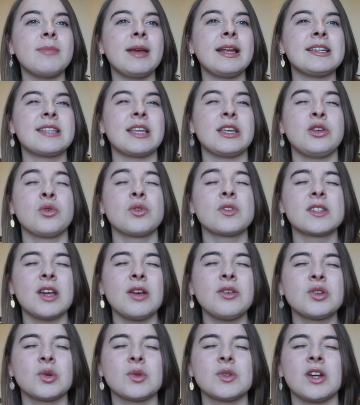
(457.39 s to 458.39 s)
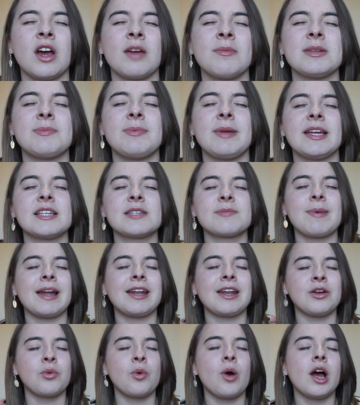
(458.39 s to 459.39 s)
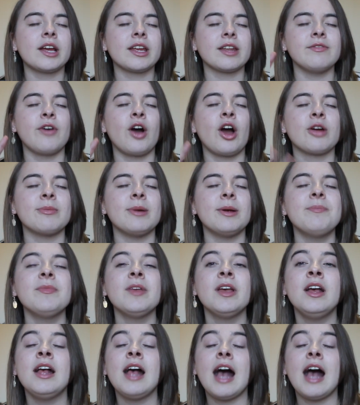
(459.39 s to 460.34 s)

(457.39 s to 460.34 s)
means that your social time is being spent in a work environment.